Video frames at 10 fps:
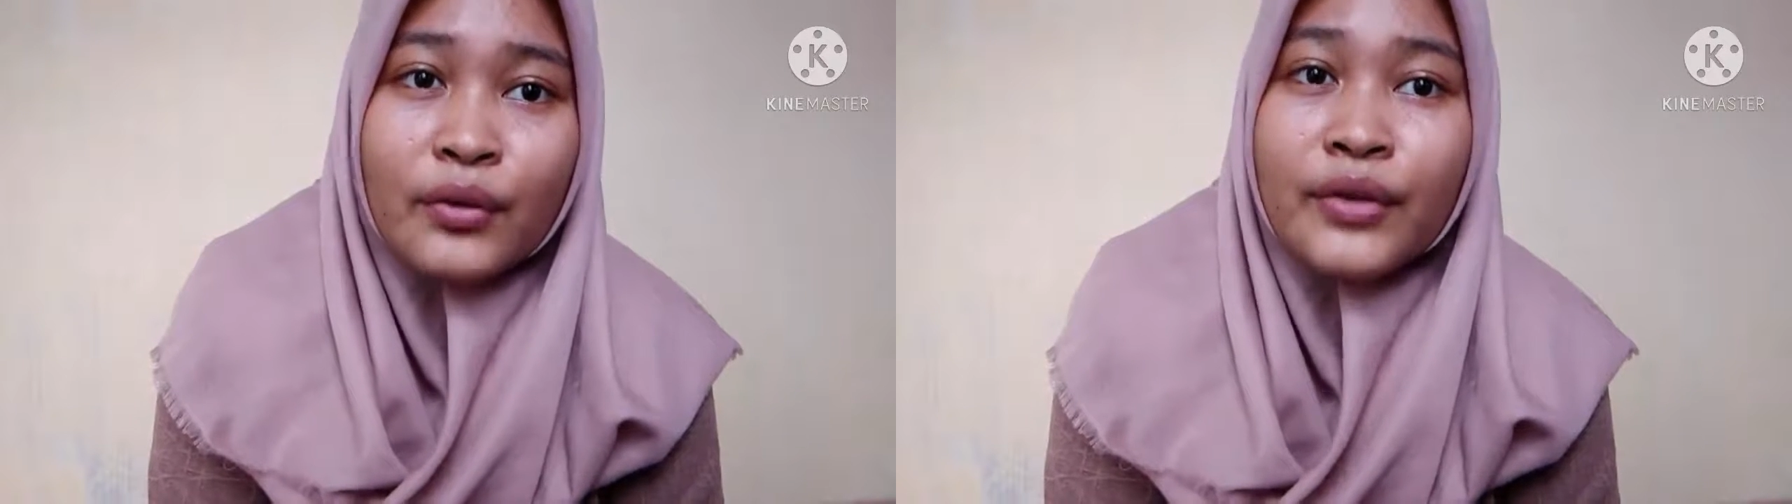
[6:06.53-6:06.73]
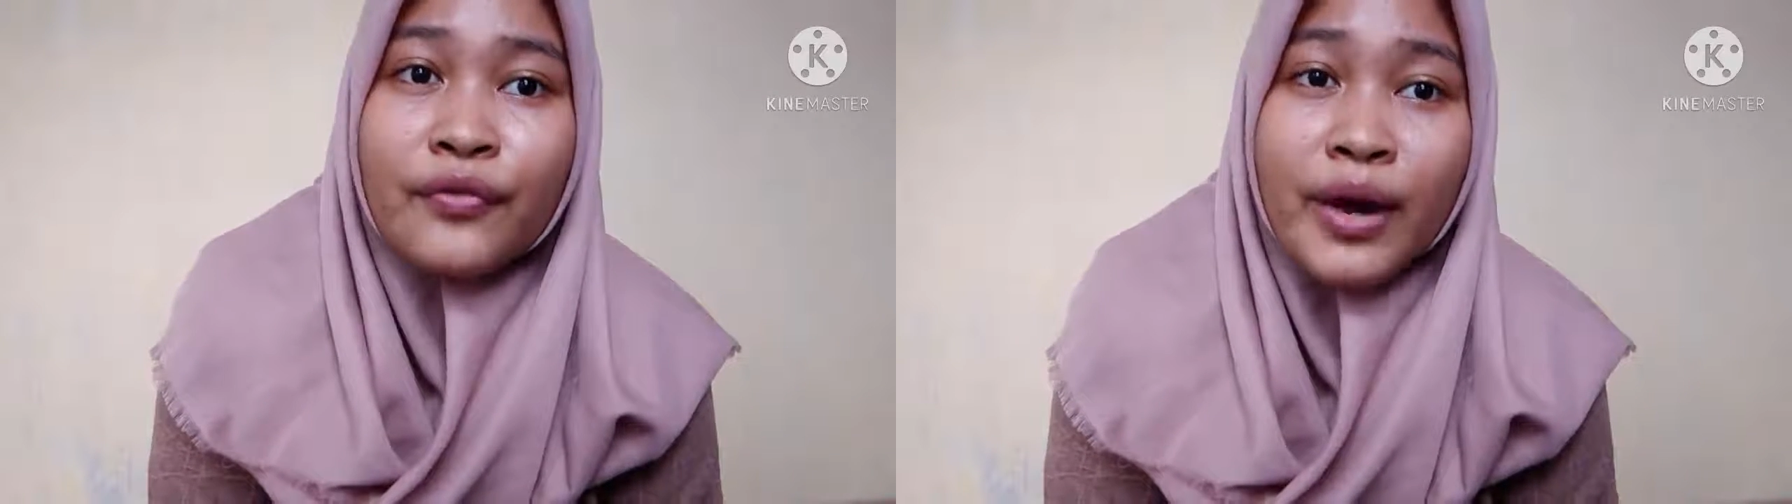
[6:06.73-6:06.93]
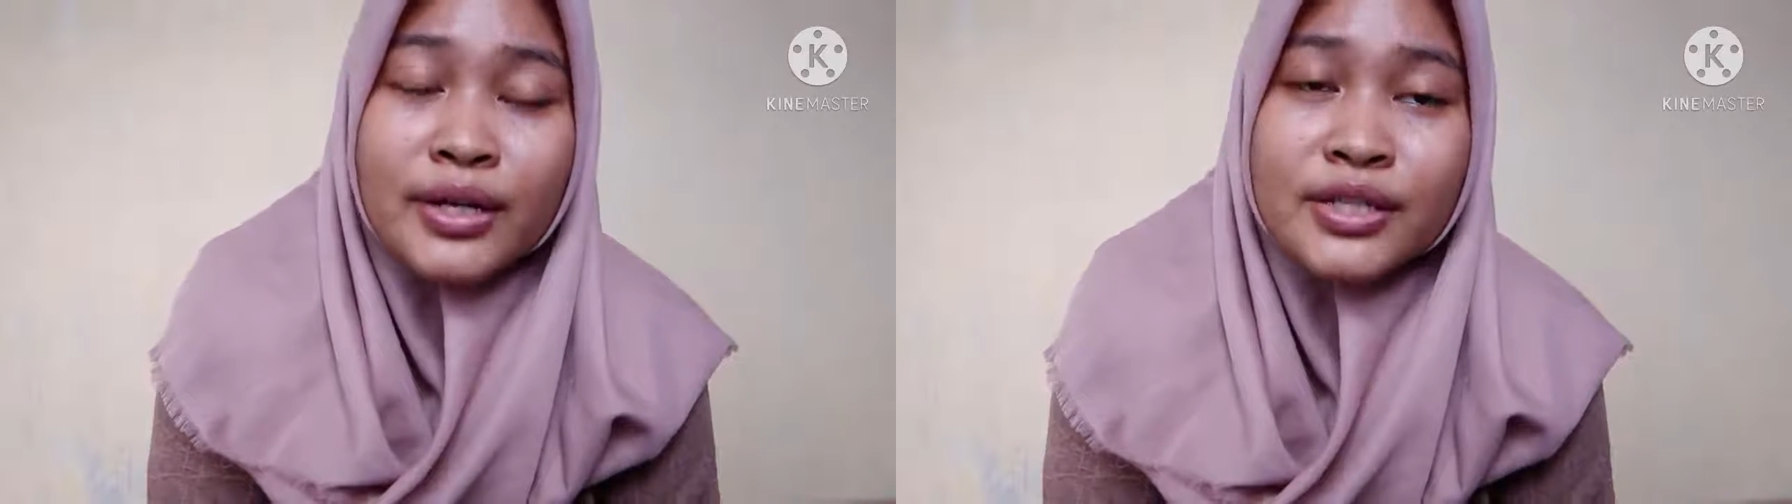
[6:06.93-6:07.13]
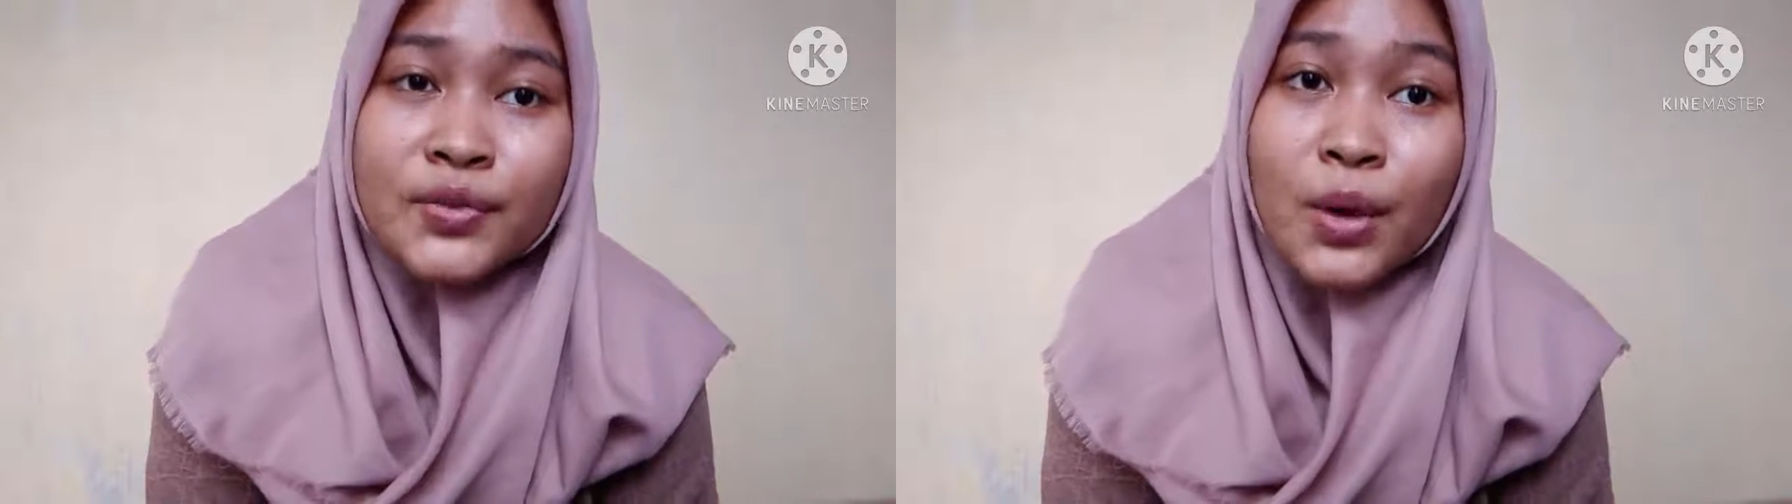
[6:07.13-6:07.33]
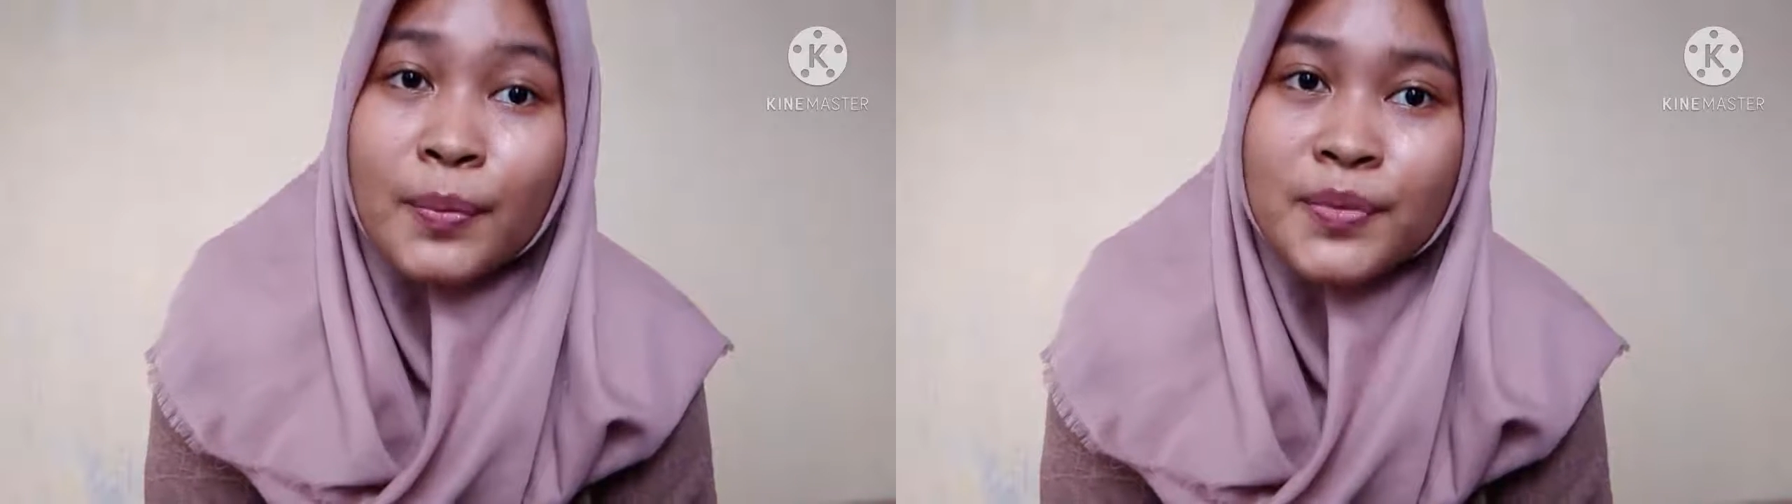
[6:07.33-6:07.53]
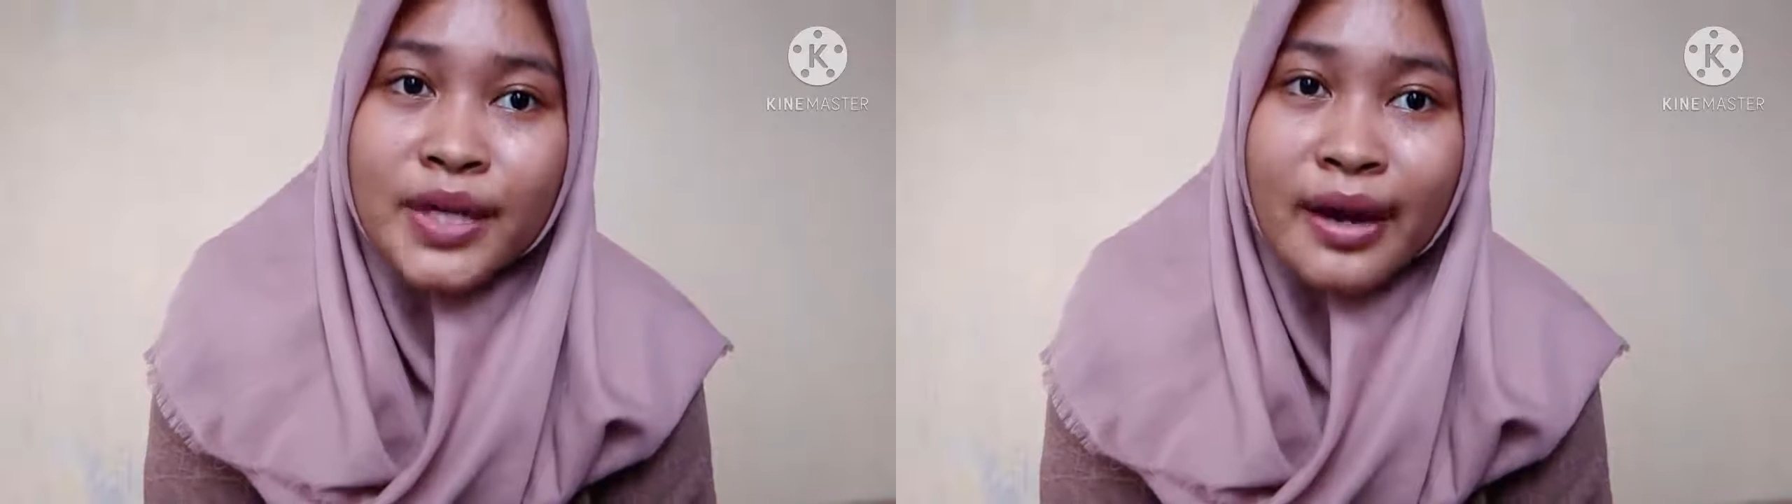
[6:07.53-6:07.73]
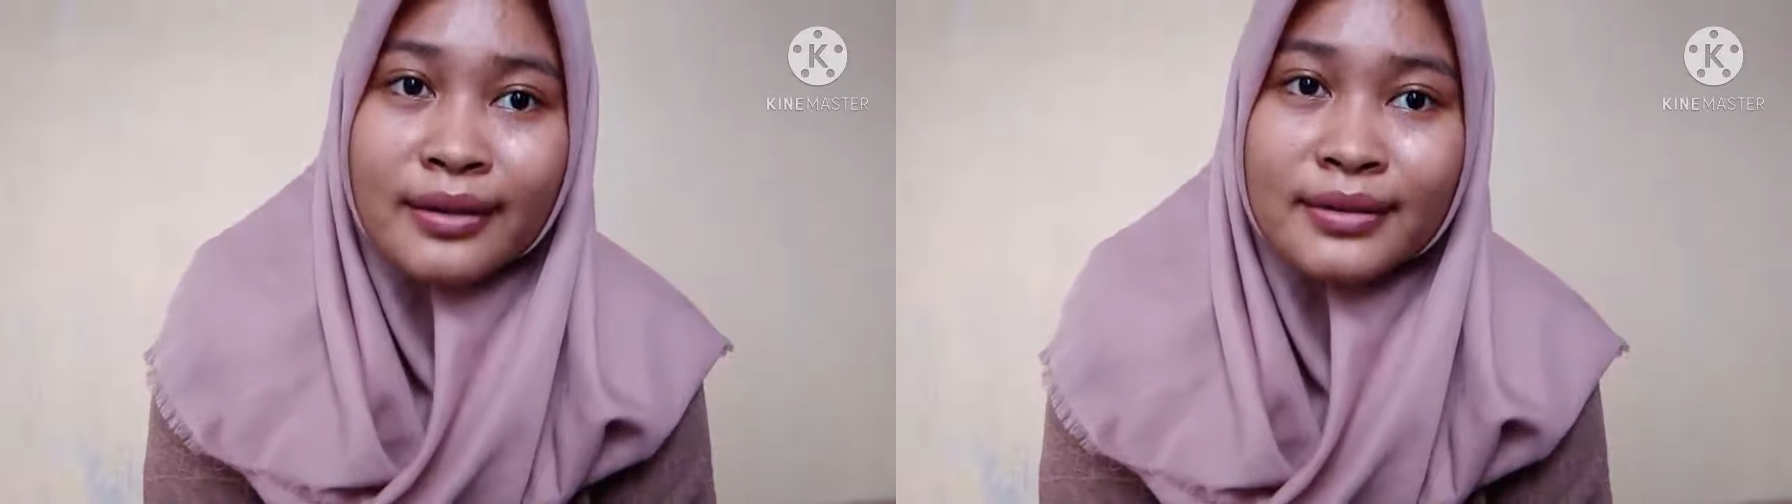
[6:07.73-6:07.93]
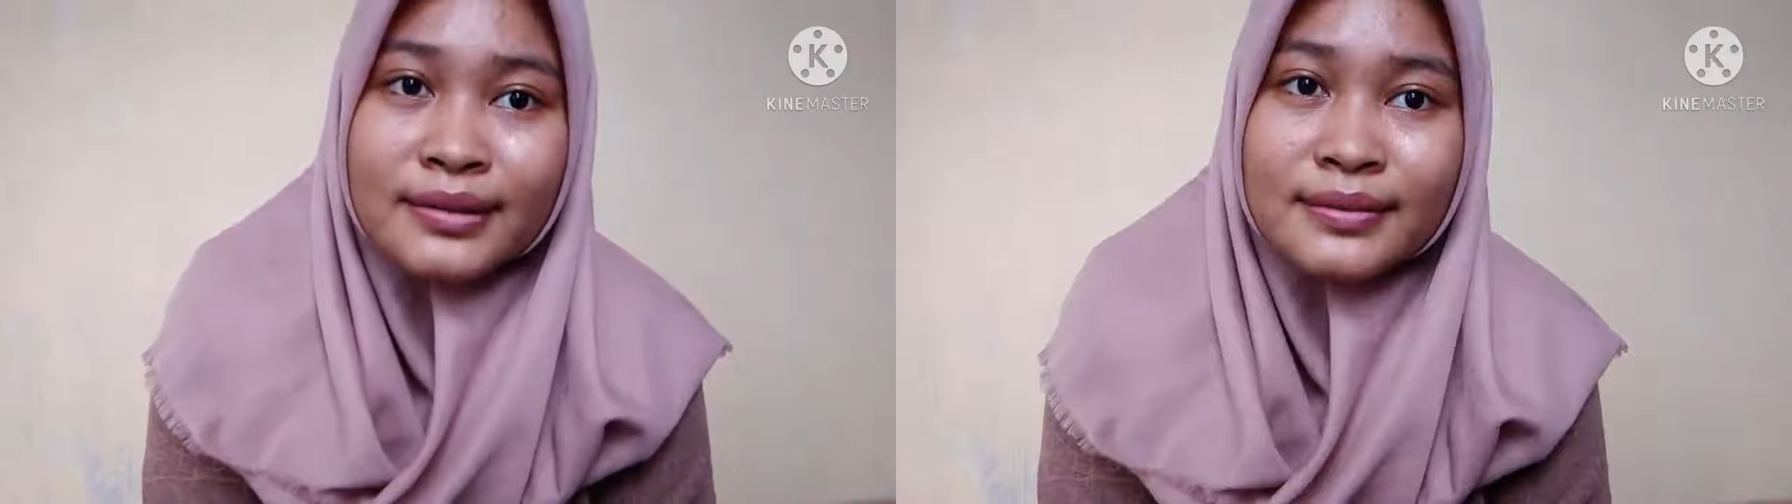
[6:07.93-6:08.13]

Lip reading: refers to object.